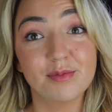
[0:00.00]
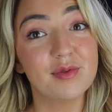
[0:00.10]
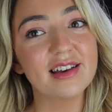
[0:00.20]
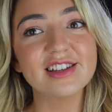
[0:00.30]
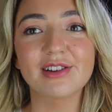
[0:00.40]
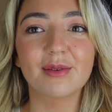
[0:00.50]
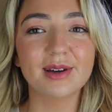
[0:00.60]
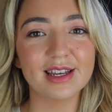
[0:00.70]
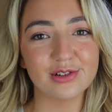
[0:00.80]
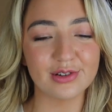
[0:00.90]
brunch. So I'm
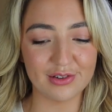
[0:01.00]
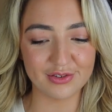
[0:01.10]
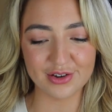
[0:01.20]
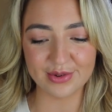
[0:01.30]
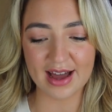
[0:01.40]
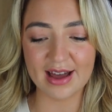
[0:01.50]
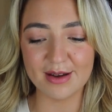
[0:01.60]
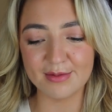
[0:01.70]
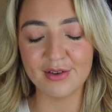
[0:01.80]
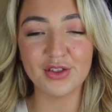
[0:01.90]
going to talk you through
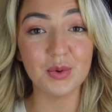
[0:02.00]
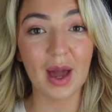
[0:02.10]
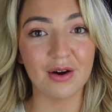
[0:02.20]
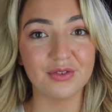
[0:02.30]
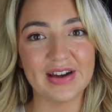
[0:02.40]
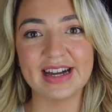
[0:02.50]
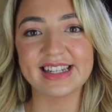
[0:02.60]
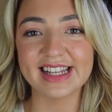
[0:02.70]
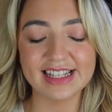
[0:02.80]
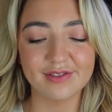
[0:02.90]
um, a few outfit
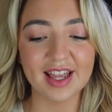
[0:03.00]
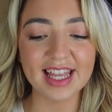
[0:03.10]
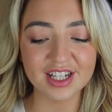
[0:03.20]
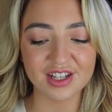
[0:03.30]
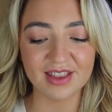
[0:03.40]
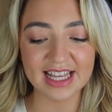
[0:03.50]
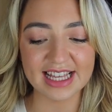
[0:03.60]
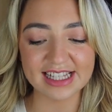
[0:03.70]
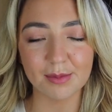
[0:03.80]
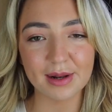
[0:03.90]
ideas for each of
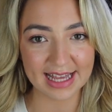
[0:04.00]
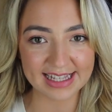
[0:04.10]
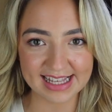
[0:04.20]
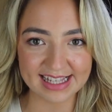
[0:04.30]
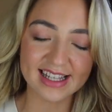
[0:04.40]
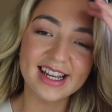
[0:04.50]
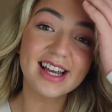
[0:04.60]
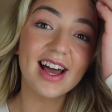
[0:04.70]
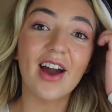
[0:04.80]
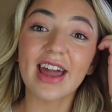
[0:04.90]
these places.
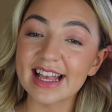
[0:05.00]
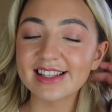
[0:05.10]
Okay,